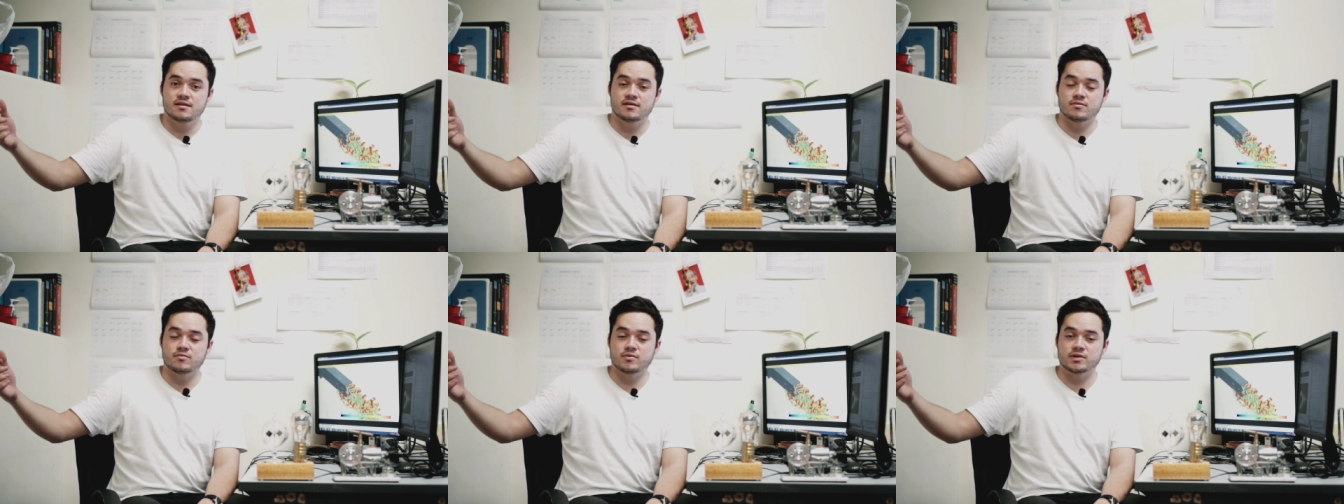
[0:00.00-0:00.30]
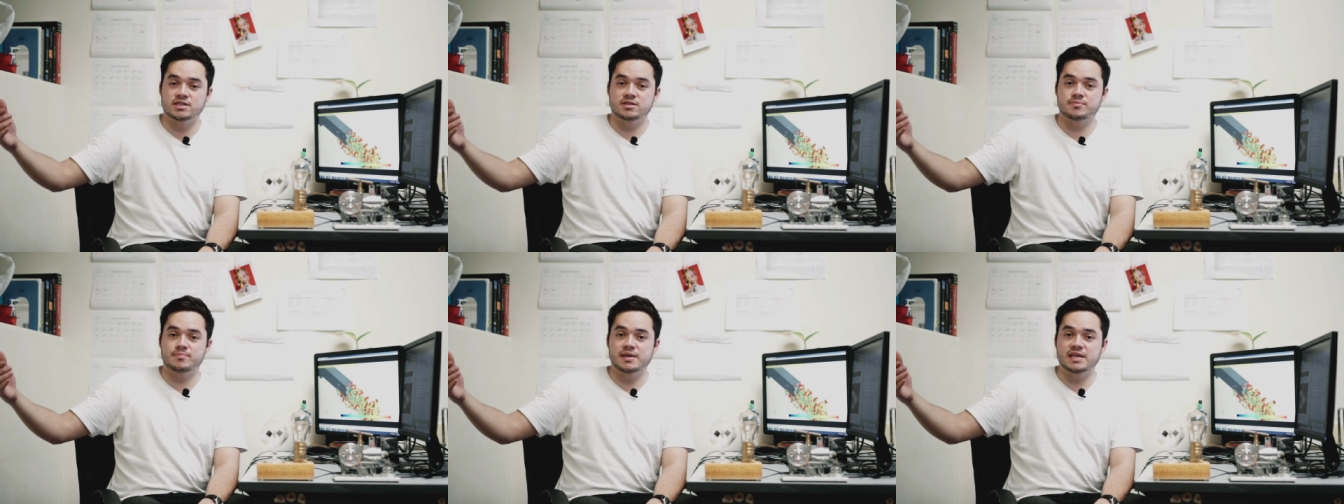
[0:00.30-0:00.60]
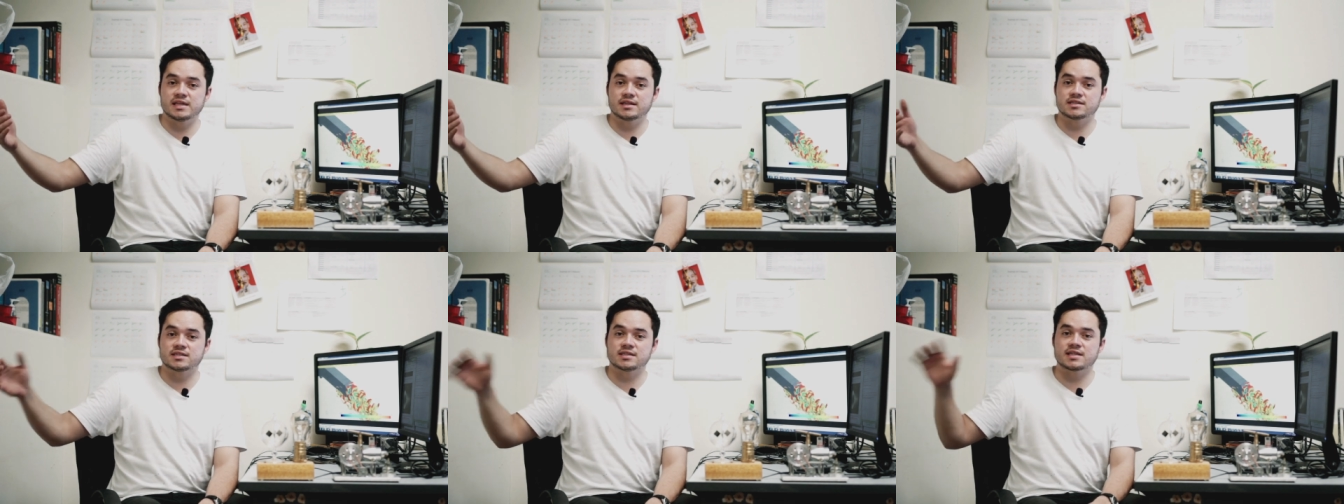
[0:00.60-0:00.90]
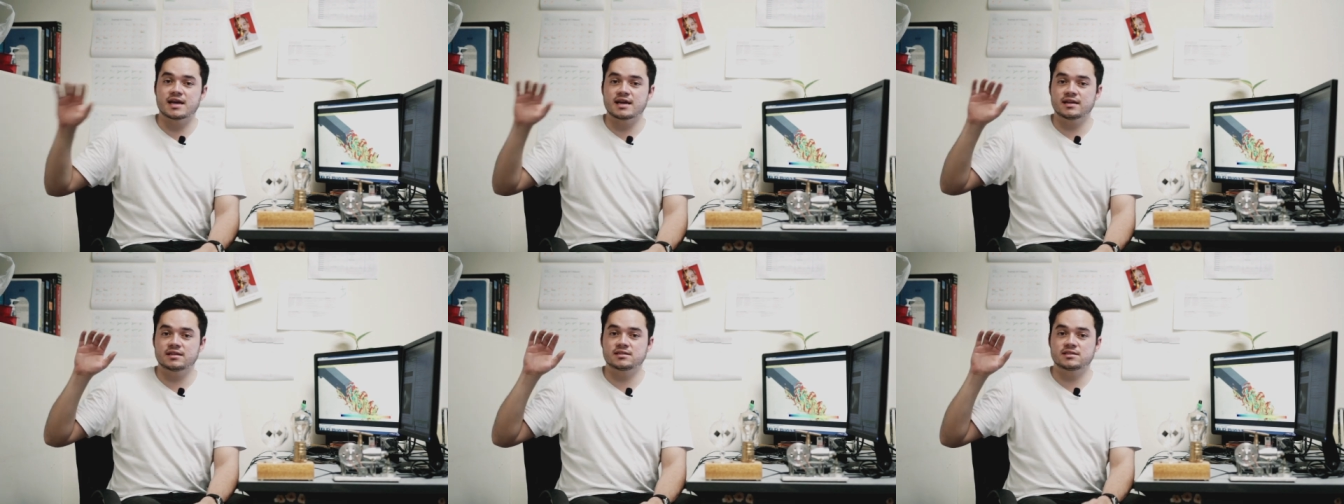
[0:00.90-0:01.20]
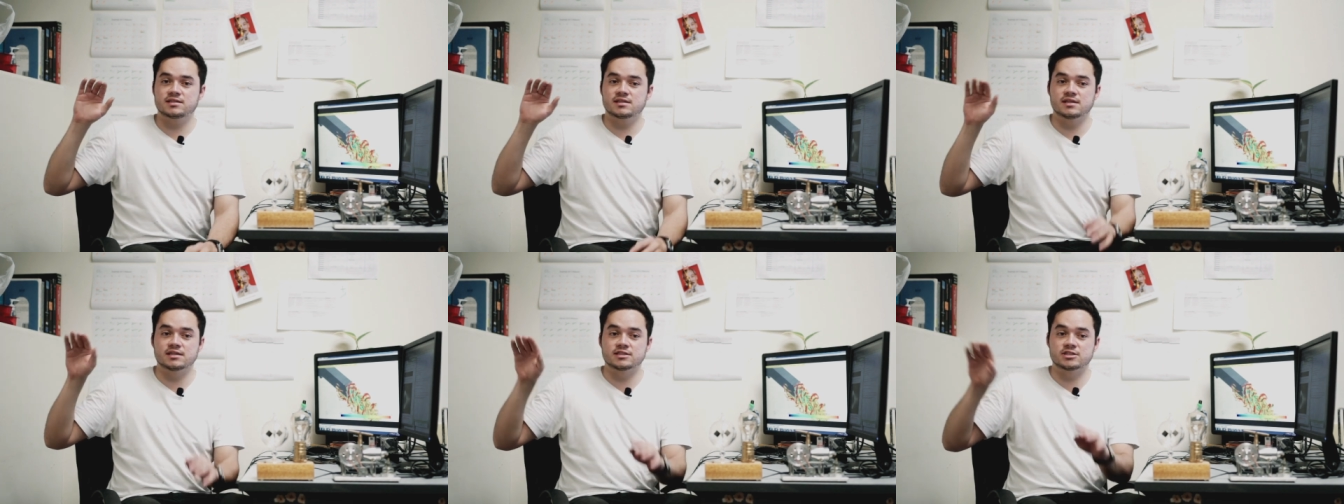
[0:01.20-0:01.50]
which means that
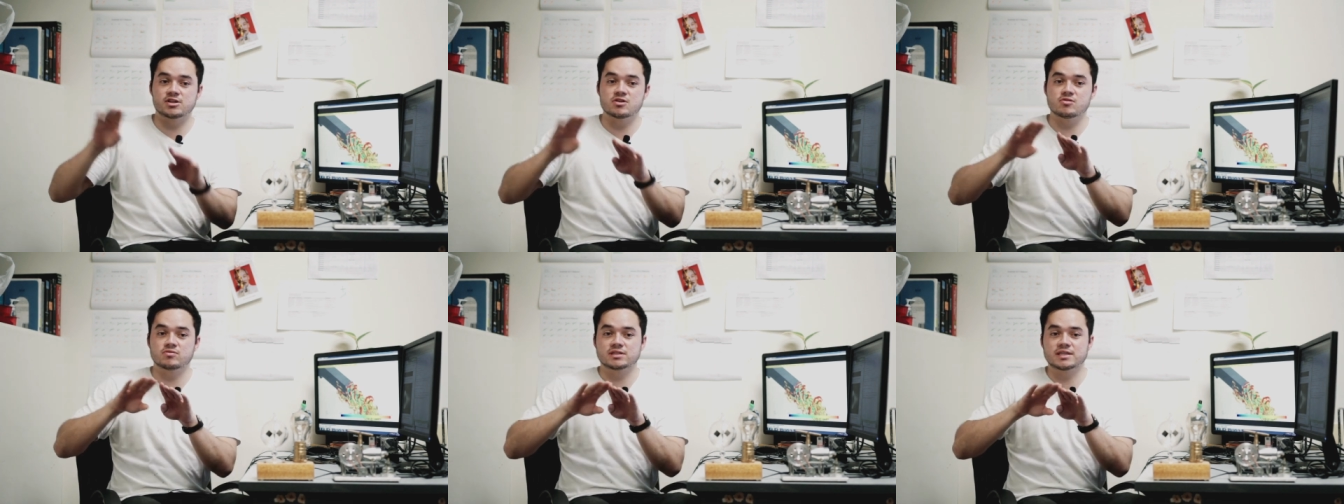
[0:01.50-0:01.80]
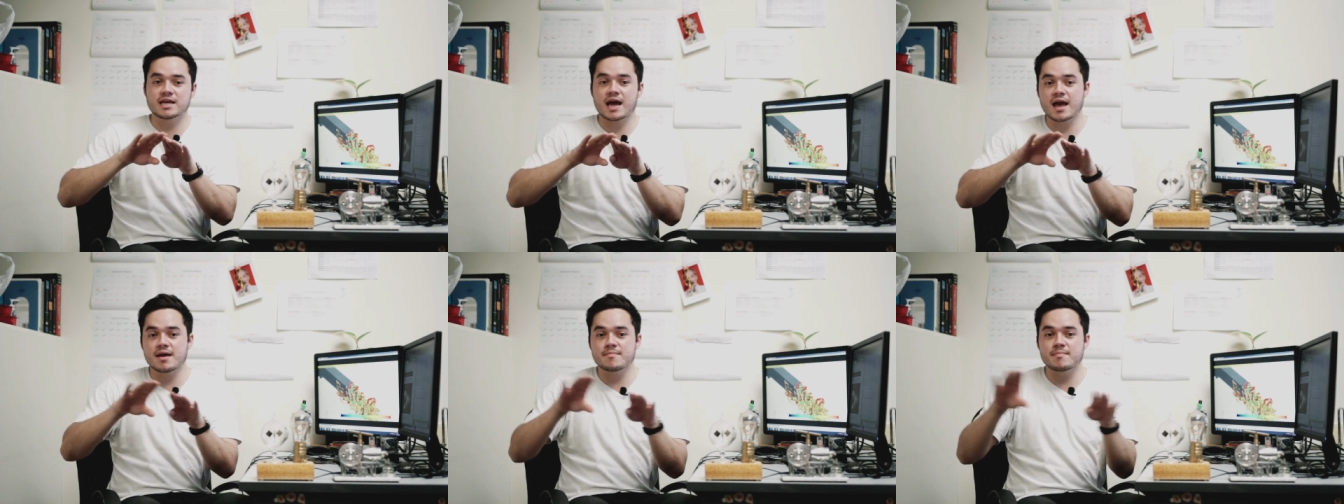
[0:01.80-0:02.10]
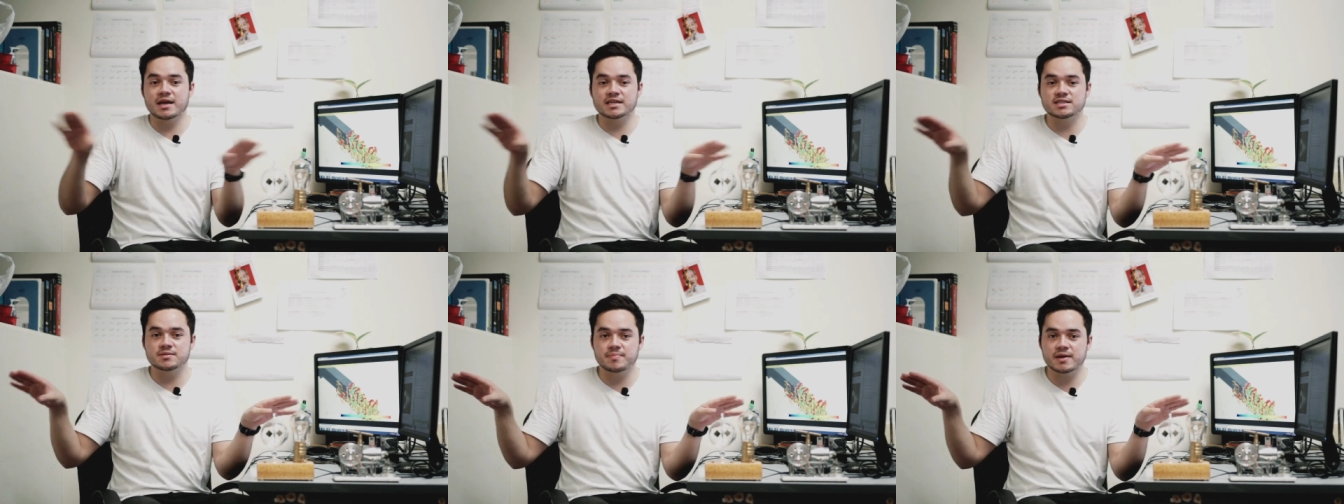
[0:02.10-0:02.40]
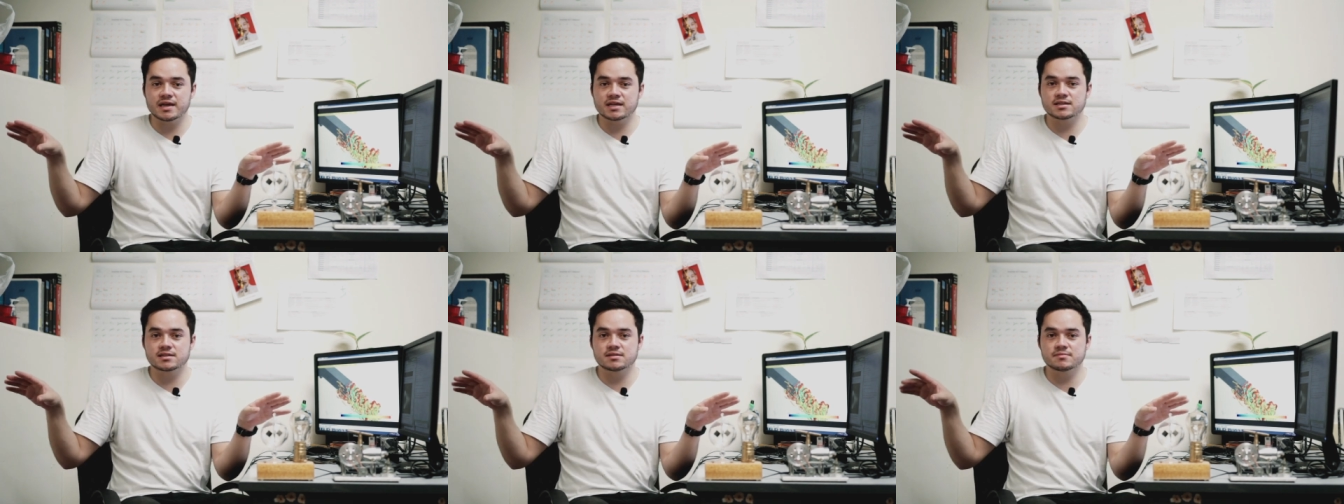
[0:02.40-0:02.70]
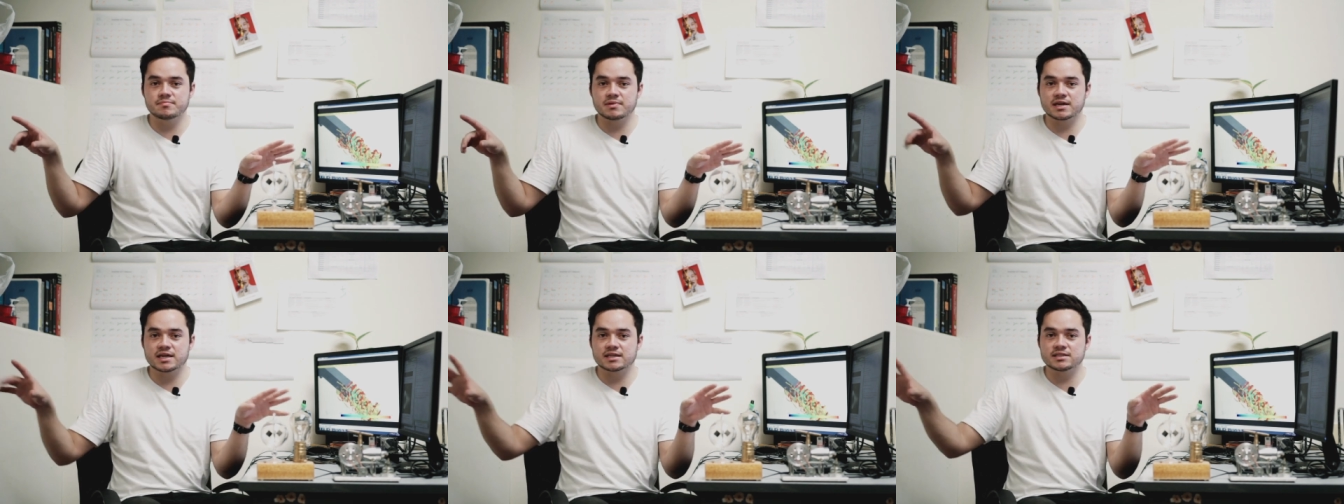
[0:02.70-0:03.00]
there's no time aspect
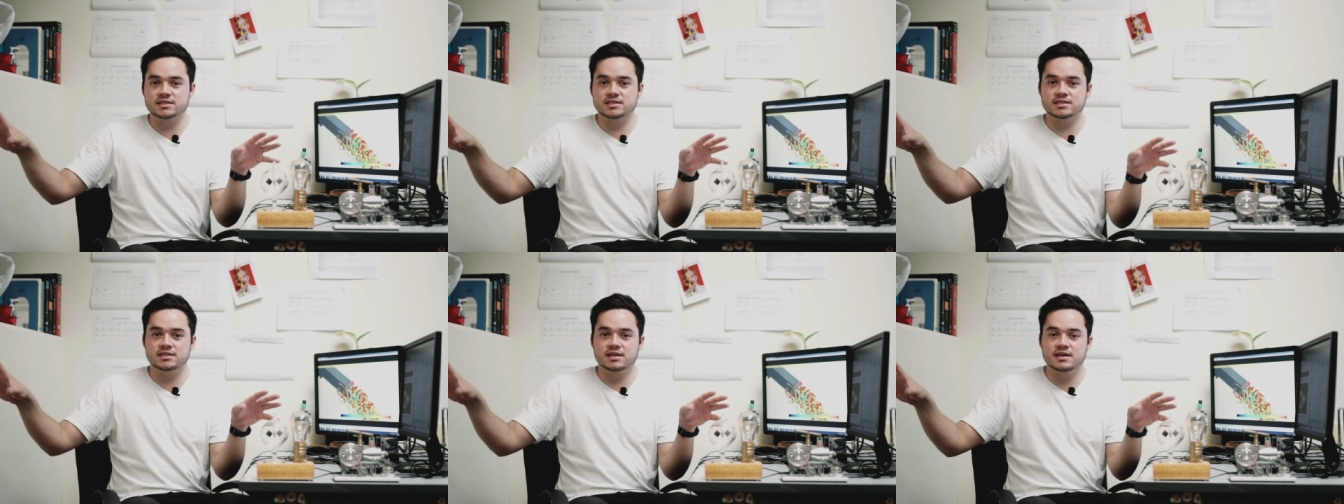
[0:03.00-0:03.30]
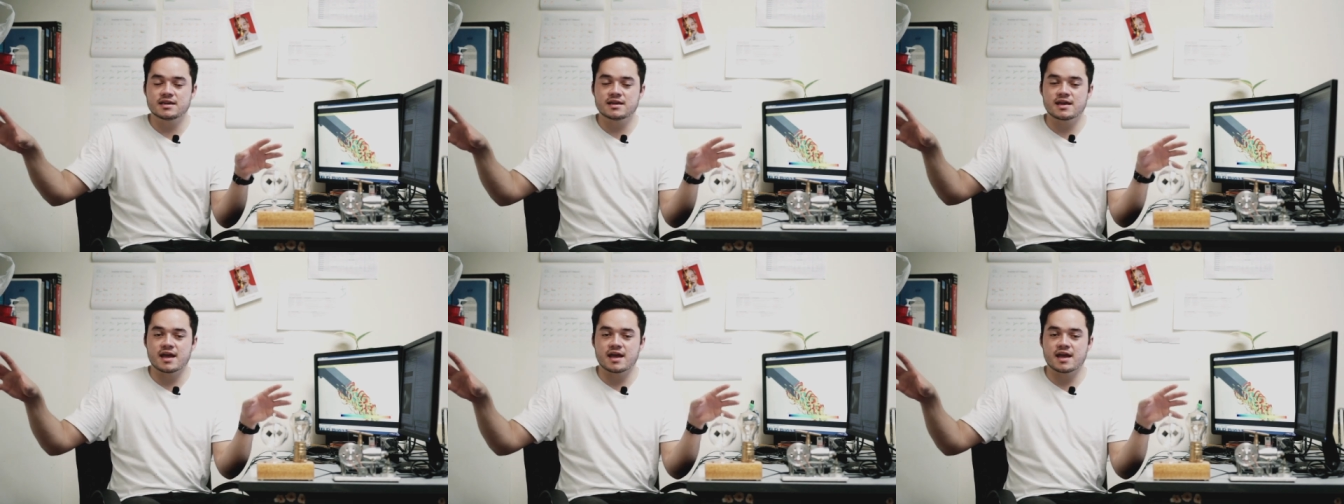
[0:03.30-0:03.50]
because